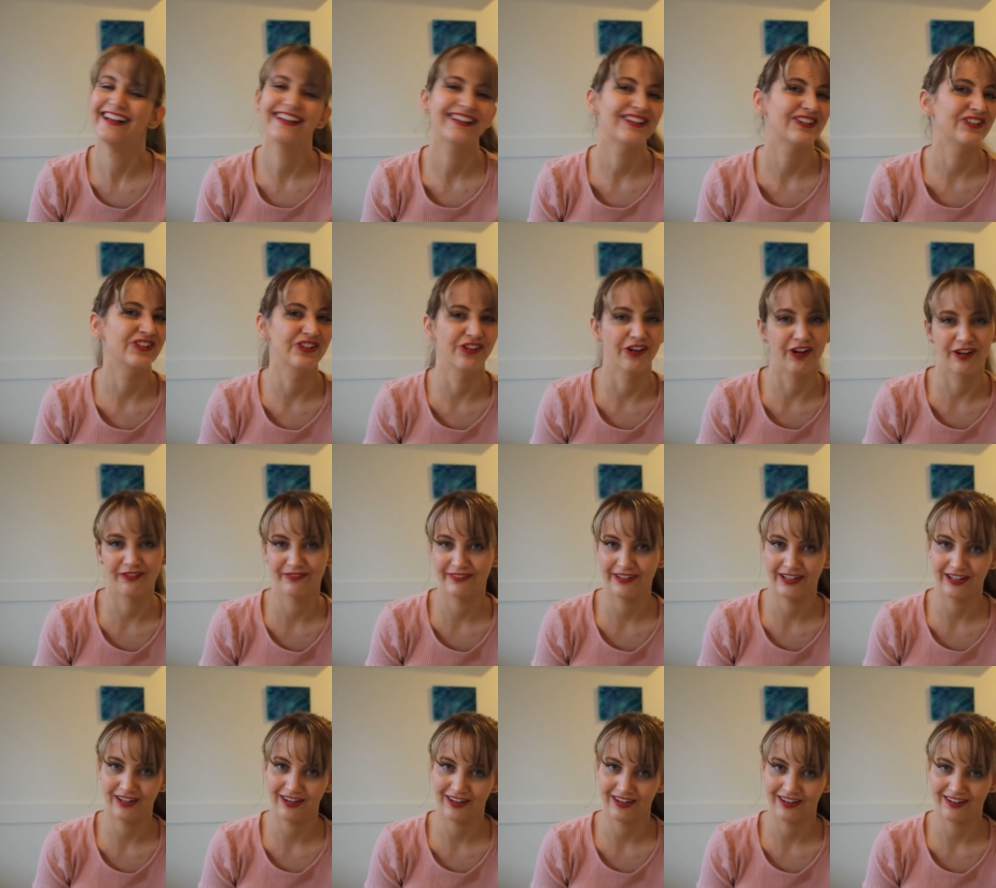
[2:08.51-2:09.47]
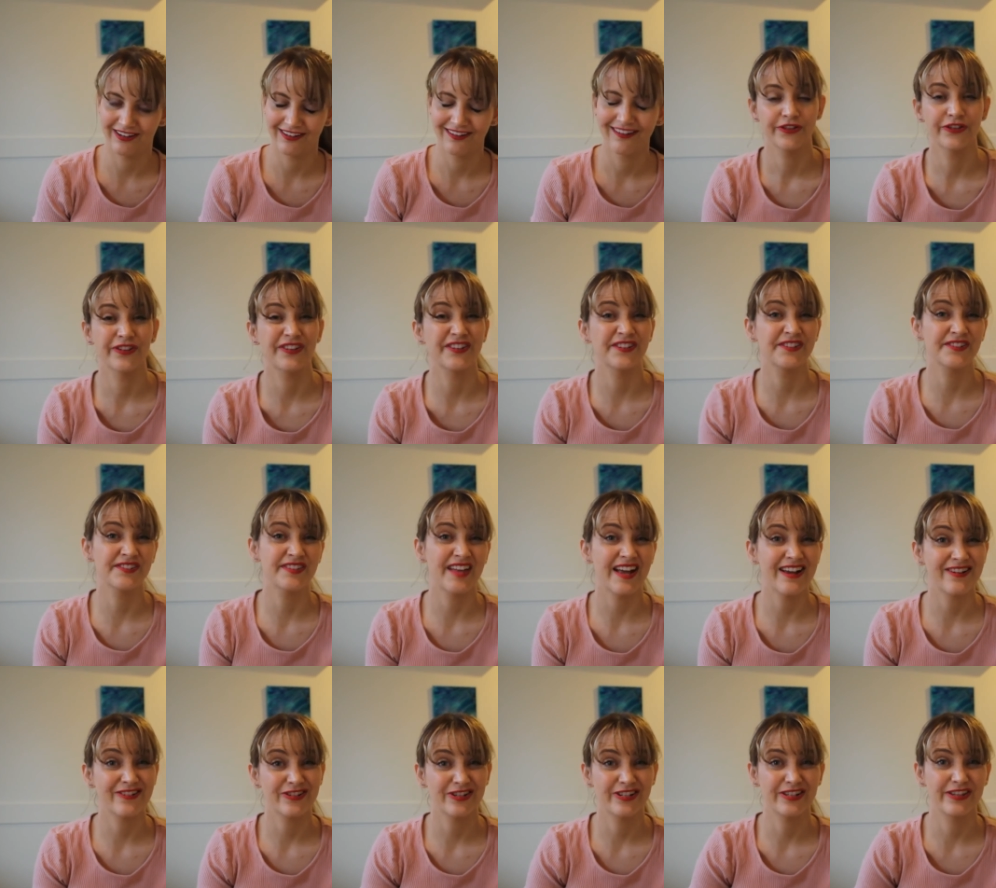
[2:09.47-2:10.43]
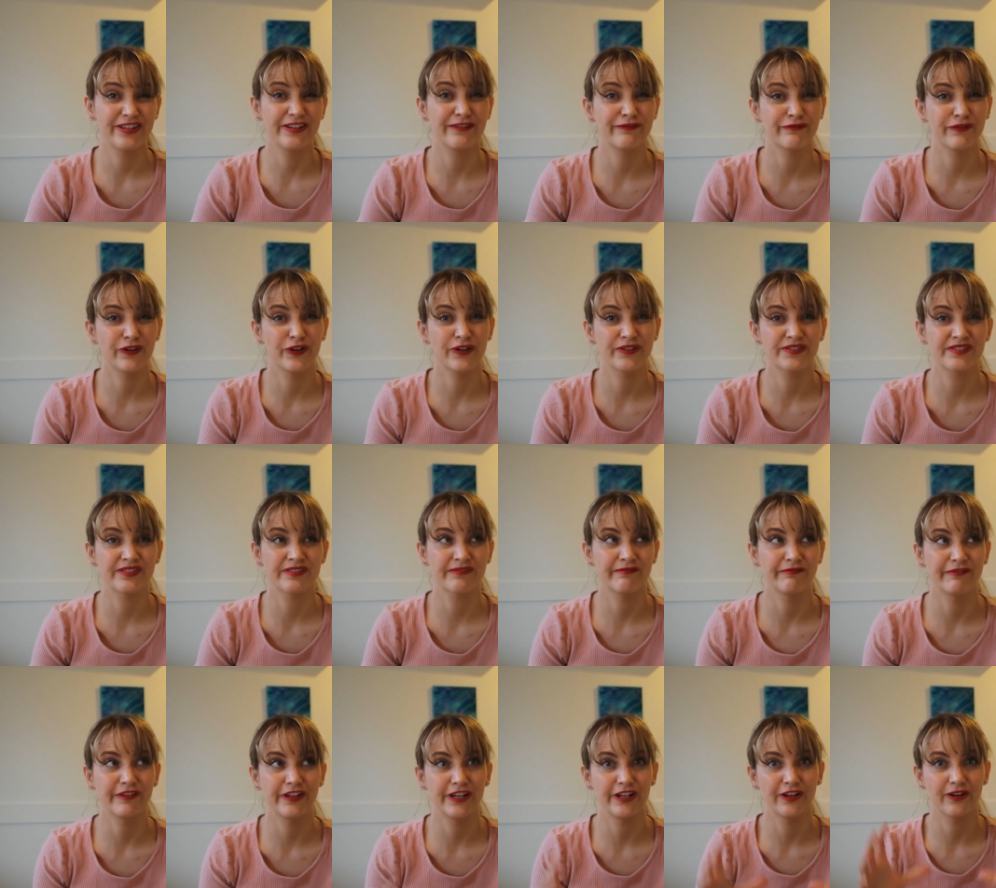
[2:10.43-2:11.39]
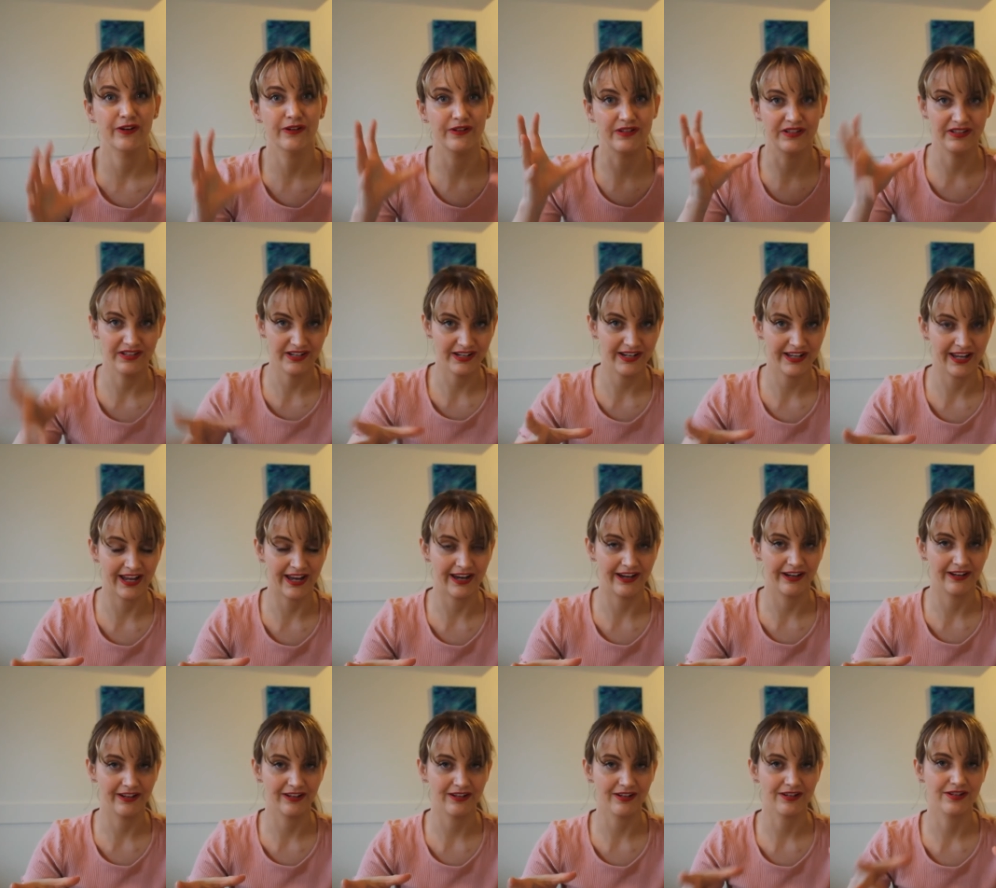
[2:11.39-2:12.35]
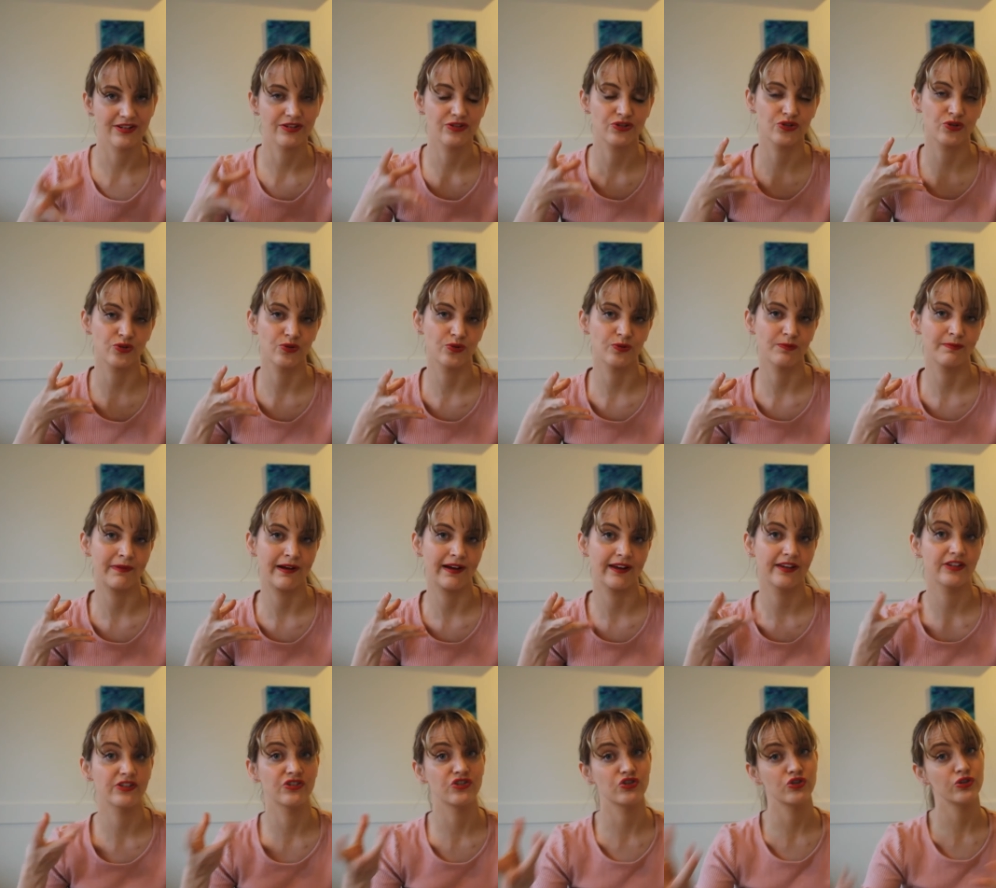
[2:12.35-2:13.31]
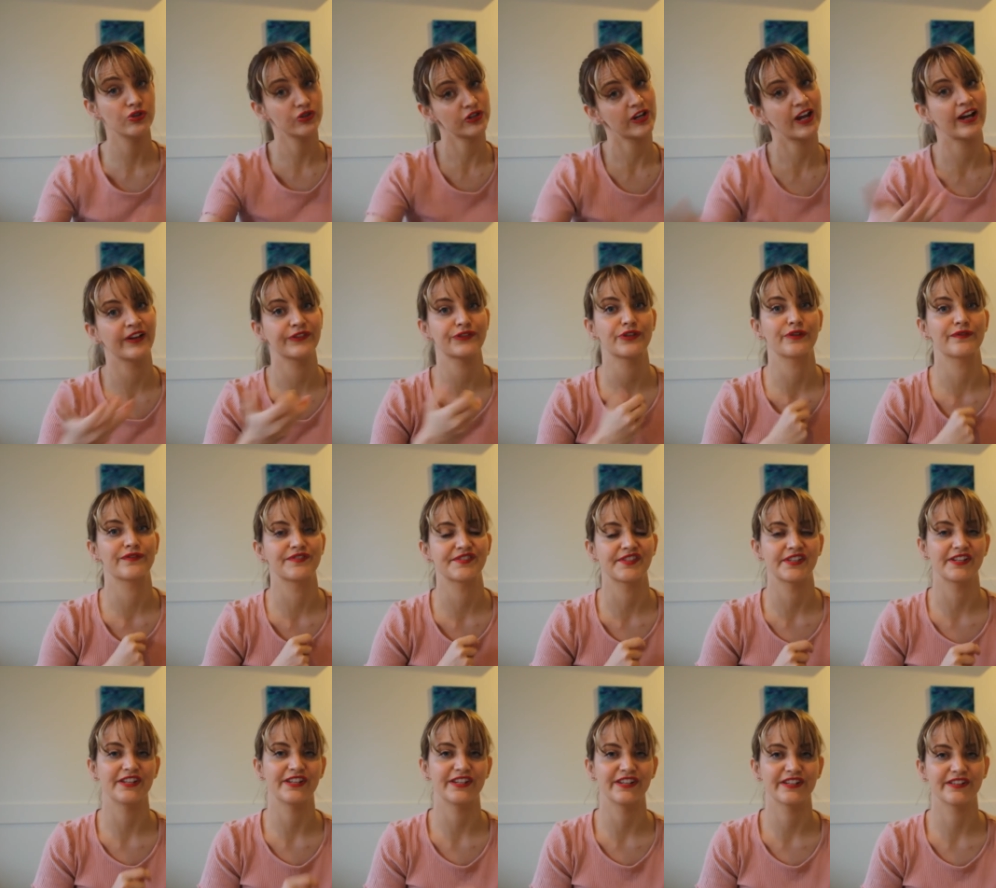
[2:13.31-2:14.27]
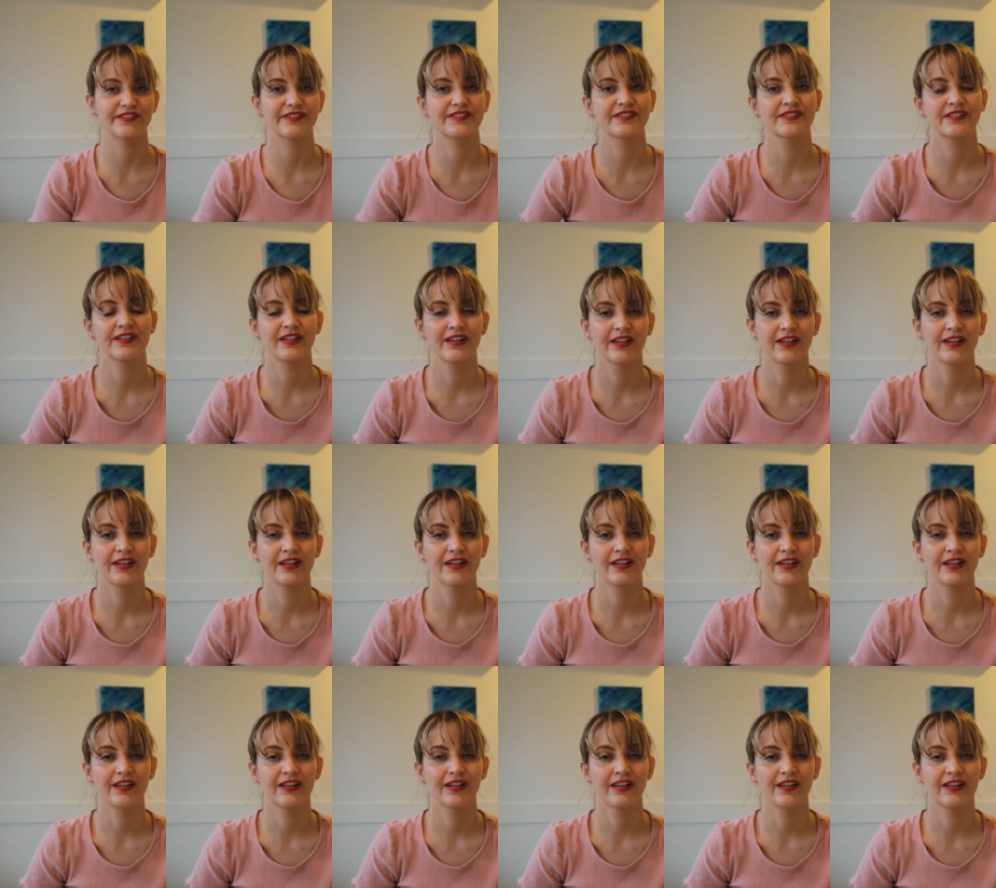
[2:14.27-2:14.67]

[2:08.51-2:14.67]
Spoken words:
Not really. So this is actually the first video dedicated to my junior house officer years.